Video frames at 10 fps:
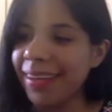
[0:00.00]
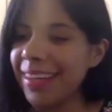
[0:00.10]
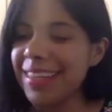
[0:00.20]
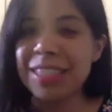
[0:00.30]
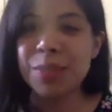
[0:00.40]

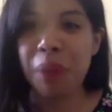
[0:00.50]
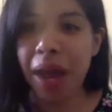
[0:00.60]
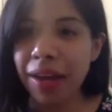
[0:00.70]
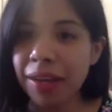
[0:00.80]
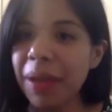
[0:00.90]

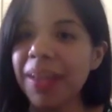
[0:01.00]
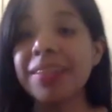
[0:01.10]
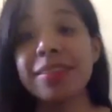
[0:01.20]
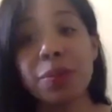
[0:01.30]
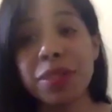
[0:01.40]
inspired by
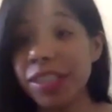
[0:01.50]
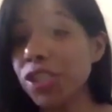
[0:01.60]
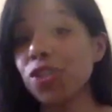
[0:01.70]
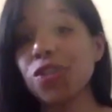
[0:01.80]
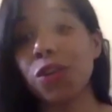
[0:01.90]
this
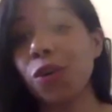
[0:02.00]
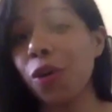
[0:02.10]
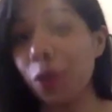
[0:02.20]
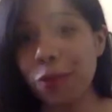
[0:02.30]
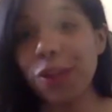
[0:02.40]
conversation. So
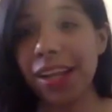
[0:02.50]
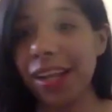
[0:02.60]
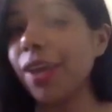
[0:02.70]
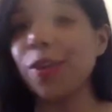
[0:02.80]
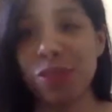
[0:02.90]
hopefully,
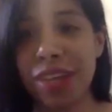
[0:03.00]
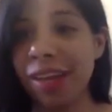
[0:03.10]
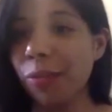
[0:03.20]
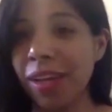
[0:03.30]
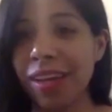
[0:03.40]
like you
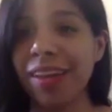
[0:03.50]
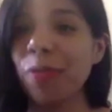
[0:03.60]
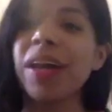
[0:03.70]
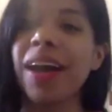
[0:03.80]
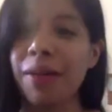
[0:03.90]
say,
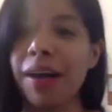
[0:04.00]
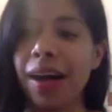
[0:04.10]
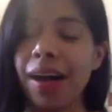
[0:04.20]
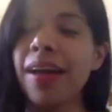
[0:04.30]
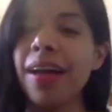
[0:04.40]
we have
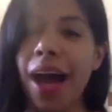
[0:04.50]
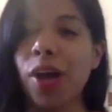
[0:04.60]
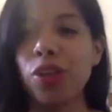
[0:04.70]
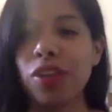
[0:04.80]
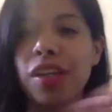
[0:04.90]
a
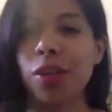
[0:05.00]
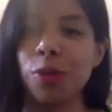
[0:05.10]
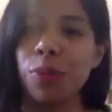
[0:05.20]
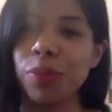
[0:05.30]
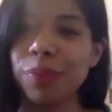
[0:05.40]
continuum.